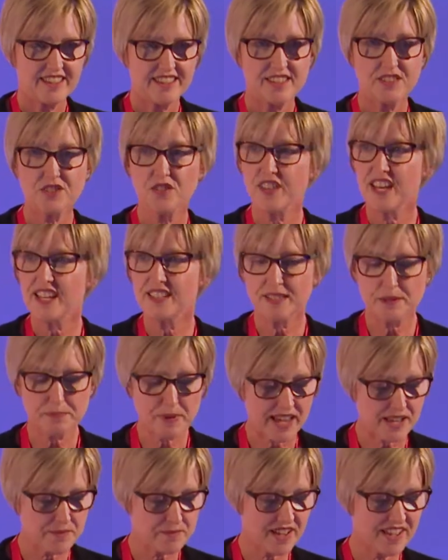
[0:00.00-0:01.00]
So that's
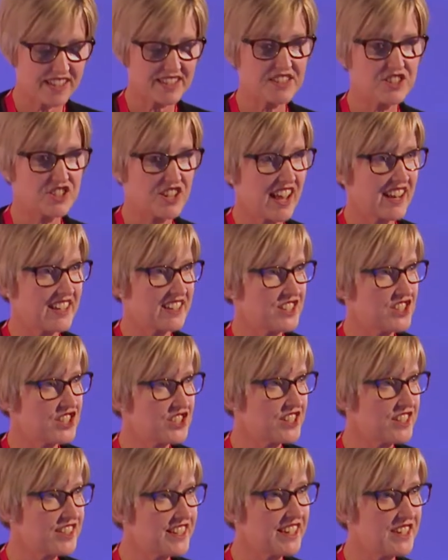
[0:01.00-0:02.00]
Paymark's challenge
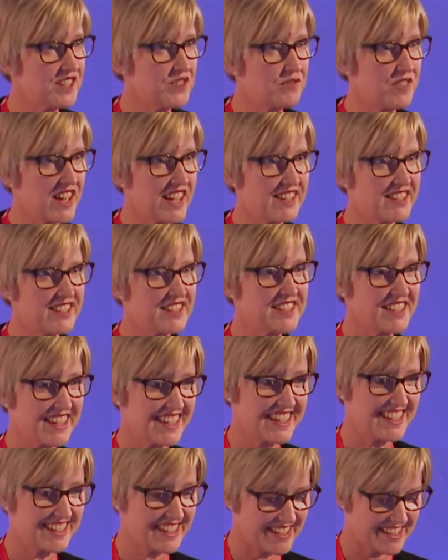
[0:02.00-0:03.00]
to the innovators
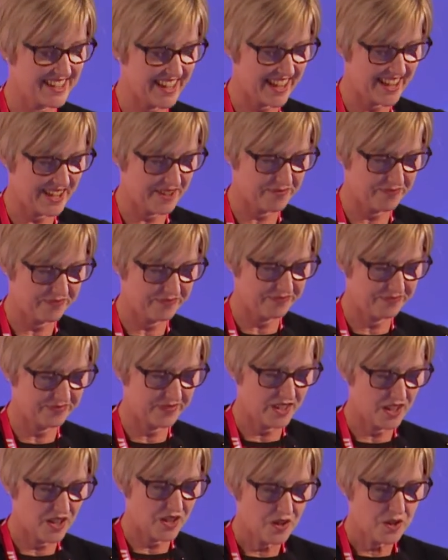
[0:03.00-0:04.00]
here today.
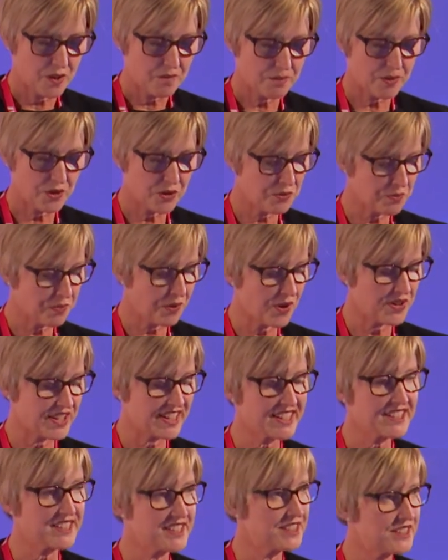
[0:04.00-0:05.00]
Build
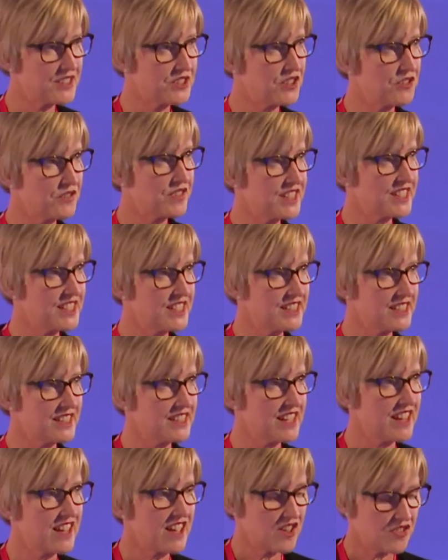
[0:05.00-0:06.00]
products and
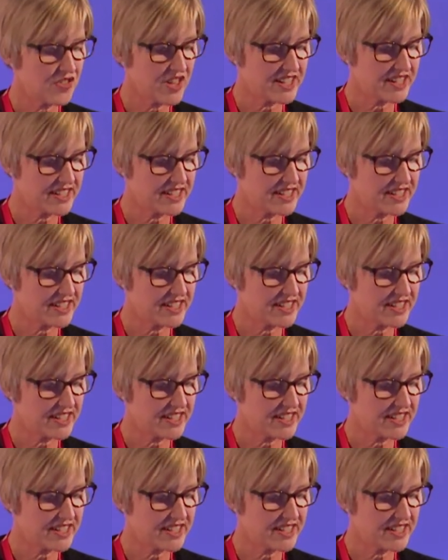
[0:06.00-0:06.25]
services that